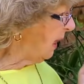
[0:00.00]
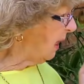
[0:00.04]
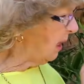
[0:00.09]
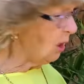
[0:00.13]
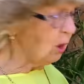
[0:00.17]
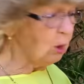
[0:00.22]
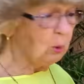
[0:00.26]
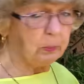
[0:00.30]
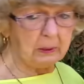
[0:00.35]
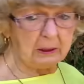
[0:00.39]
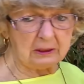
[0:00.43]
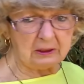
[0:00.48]
I
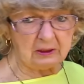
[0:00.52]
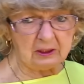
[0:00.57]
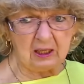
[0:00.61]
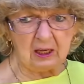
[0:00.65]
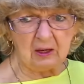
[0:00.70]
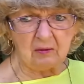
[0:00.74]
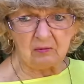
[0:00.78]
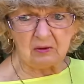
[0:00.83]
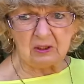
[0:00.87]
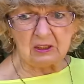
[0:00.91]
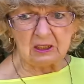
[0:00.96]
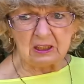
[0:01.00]
hope he,
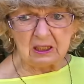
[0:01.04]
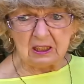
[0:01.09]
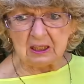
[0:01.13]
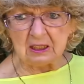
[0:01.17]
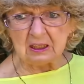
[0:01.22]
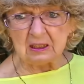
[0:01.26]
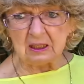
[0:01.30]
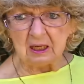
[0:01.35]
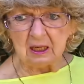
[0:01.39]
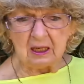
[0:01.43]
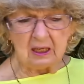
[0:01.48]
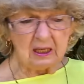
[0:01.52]
if he
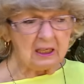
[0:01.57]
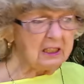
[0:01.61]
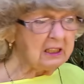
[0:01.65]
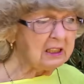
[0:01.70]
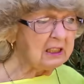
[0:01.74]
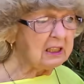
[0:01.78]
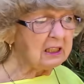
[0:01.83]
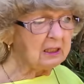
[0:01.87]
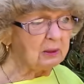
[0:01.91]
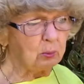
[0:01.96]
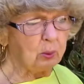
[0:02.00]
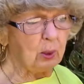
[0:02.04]
did, he
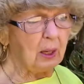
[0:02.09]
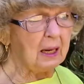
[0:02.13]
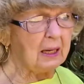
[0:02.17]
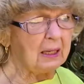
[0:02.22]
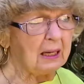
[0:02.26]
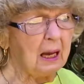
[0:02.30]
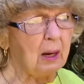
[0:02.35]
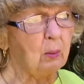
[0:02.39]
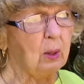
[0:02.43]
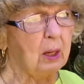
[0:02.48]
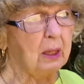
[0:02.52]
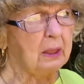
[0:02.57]
did while
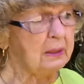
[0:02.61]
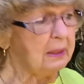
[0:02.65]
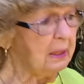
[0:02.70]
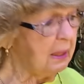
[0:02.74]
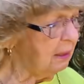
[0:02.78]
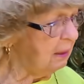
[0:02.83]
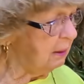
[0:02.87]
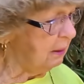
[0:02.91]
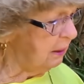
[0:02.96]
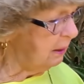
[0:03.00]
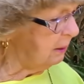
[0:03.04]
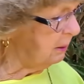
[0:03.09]
I wasn't
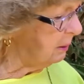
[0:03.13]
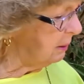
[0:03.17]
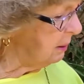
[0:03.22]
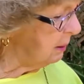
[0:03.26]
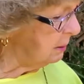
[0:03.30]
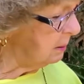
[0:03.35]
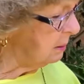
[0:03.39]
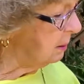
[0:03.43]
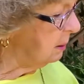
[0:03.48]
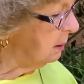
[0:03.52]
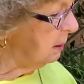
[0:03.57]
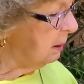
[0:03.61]
out here,
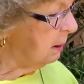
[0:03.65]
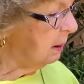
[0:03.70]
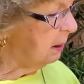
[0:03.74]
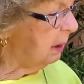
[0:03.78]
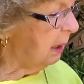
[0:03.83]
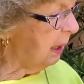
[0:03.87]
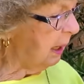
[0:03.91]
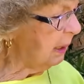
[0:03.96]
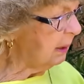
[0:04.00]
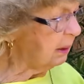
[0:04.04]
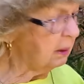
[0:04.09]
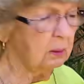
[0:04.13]
cause
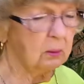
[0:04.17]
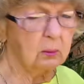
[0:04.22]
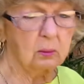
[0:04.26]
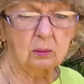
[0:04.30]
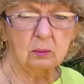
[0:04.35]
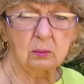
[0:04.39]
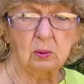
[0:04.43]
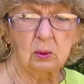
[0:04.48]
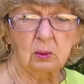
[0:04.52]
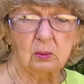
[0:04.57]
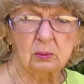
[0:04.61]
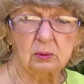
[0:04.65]
I don't
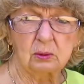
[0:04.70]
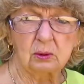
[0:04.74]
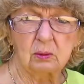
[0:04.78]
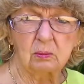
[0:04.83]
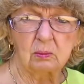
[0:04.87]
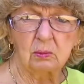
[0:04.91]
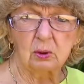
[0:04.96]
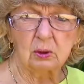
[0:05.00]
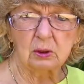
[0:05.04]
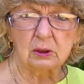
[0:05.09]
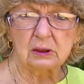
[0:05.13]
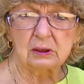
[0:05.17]
want no
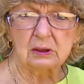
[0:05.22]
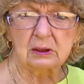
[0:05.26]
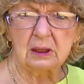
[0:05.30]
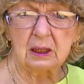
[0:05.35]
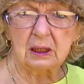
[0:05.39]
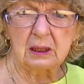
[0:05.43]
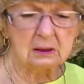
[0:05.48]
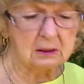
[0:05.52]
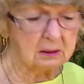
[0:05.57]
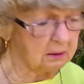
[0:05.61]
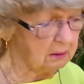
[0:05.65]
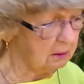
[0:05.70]
more
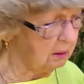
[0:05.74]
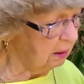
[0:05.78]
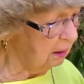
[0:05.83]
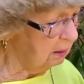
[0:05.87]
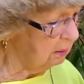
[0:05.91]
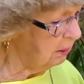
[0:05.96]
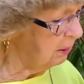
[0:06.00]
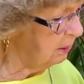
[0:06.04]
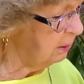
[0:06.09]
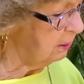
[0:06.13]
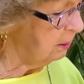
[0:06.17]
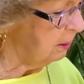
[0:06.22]
snakes
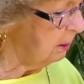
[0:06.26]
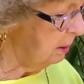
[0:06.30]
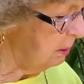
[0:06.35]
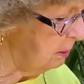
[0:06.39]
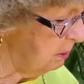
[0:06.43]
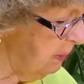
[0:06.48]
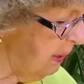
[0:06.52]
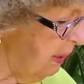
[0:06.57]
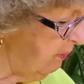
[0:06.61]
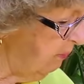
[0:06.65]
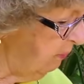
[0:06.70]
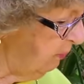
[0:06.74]
crawling across
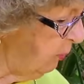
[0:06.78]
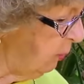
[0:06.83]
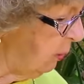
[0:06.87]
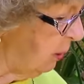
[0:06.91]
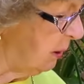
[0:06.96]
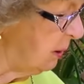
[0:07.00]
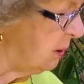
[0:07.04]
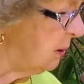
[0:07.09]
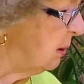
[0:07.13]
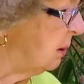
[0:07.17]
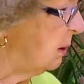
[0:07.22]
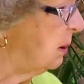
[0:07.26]
my
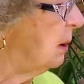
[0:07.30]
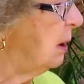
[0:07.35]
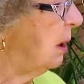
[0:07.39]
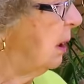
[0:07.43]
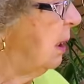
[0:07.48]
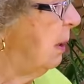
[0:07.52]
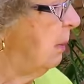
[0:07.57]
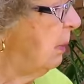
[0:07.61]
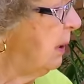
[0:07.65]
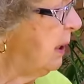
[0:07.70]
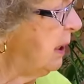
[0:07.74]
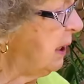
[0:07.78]
foot.
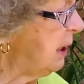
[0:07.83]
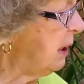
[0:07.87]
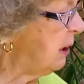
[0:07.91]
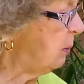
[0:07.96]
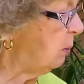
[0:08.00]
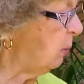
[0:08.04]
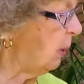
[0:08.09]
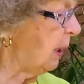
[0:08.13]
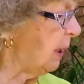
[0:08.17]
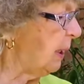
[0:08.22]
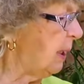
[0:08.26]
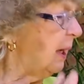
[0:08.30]
But
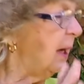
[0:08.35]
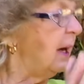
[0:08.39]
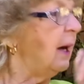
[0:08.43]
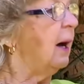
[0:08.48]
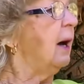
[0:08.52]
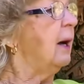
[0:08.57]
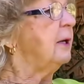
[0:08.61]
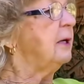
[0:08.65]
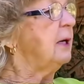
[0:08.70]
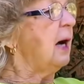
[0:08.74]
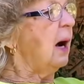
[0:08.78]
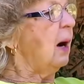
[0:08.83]
anyway,
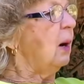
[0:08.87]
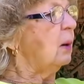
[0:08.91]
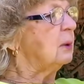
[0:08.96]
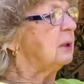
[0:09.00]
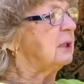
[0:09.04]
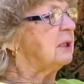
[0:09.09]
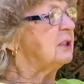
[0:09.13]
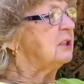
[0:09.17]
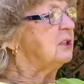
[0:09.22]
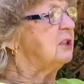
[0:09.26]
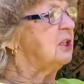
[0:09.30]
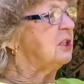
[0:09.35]
y'all,
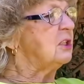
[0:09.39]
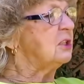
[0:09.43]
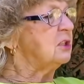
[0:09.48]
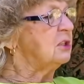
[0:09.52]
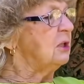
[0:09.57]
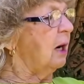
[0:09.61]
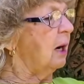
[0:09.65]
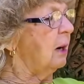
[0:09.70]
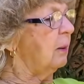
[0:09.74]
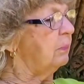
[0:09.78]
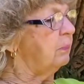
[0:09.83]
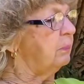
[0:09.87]
is this
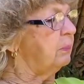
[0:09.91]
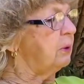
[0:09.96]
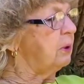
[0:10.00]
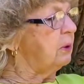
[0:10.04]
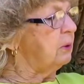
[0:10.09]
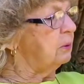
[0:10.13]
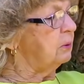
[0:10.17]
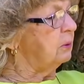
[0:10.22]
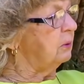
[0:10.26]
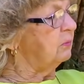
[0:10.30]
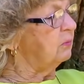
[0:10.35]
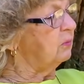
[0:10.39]
not
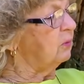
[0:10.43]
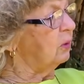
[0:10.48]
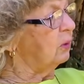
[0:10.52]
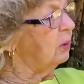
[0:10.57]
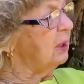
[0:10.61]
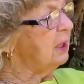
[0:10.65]
beautiful?